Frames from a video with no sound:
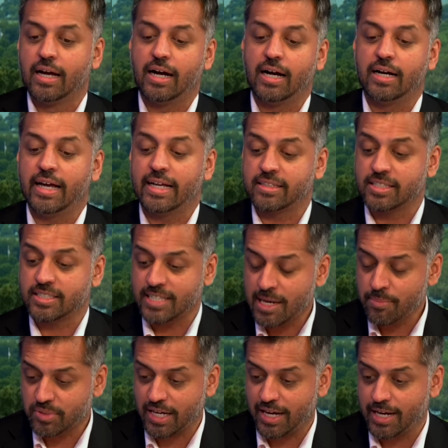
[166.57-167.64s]
At the same
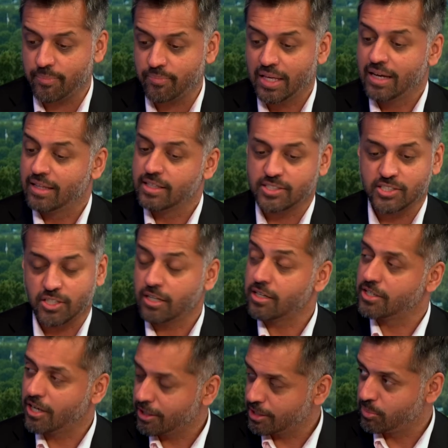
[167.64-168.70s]
time, this is not a
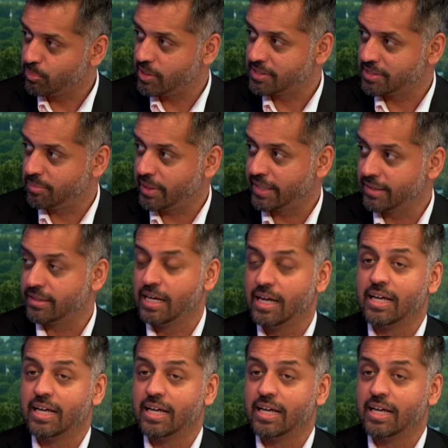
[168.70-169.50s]
knock on President Biden.